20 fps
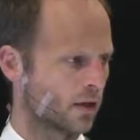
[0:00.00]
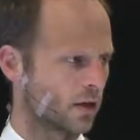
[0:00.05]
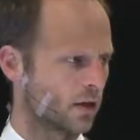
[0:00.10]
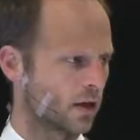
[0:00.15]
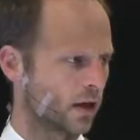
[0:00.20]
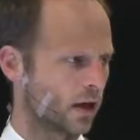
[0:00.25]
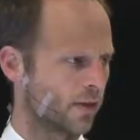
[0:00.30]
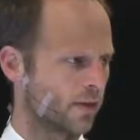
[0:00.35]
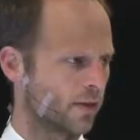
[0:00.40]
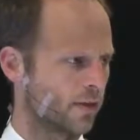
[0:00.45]

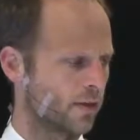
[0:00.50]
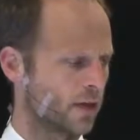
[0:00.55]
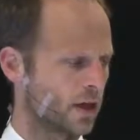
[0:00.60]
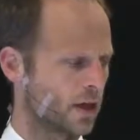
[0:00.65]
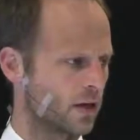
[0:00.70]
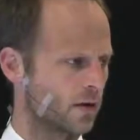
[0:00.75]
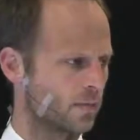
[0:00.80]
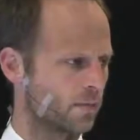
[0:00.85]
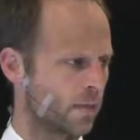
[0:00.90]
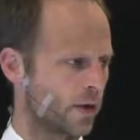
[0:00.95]
I
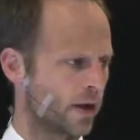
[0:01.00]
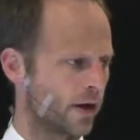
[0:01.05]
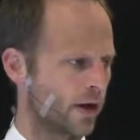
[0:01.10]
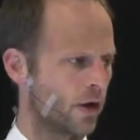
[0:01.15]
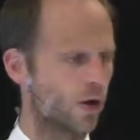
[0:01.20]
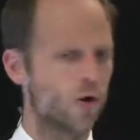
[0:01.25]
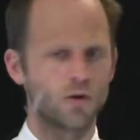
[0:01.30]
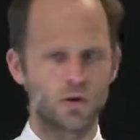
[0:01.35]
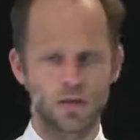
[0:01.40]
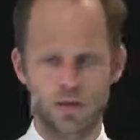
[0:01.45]
think, by
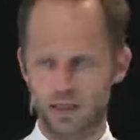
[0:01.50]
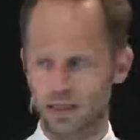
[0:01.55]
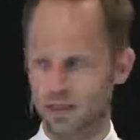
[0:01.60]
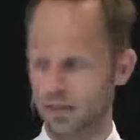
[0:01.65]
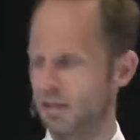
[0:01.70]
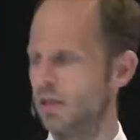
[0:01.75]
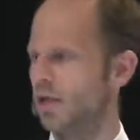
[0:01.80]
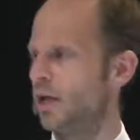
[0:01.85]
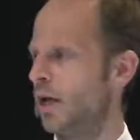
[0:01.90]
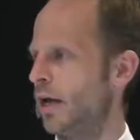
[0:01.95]

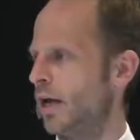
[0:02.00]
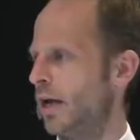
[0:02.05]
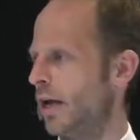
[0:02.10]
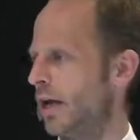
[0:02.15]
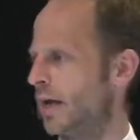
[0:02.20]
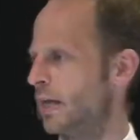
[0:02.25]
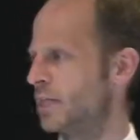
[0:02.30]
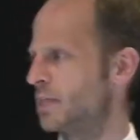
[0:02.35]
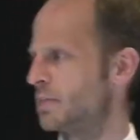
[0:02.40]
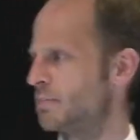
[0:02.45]
Olga.
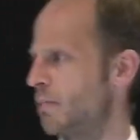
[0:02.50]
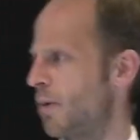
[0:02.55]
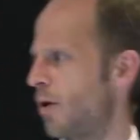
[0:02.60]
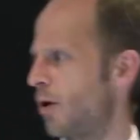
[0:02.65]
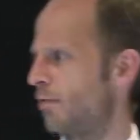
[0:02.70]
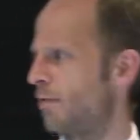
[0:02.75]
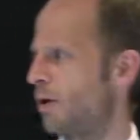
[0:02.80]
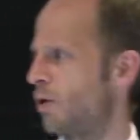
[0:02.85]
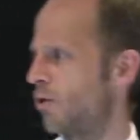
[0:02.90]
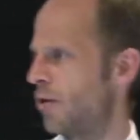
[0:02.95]
And it's part
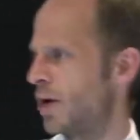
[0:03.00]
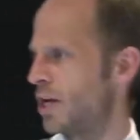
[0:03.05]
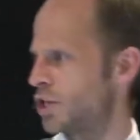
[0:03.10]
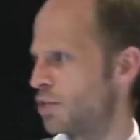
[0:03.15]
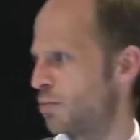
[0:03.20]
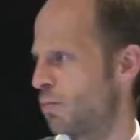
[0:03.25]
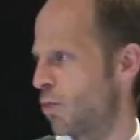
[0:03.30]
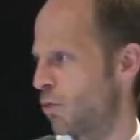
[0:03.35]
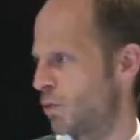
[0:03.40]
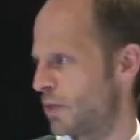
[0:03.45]
of a great
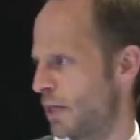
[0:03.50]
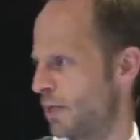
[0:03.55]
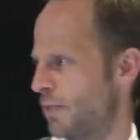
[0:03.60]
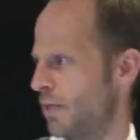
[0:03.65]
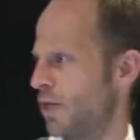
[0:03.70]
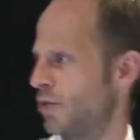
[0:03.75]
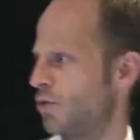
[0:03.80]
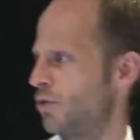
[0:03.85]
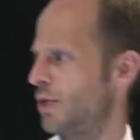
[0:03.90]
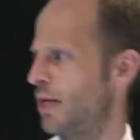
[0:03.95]
report done
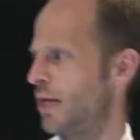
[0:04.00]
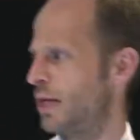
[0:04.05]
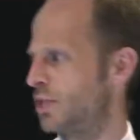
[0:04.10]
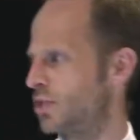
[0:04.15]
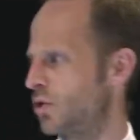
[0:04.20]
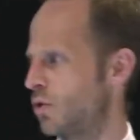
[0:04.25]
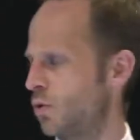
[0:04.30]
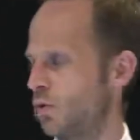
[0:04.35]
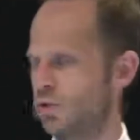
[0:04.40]
by UNAIDS called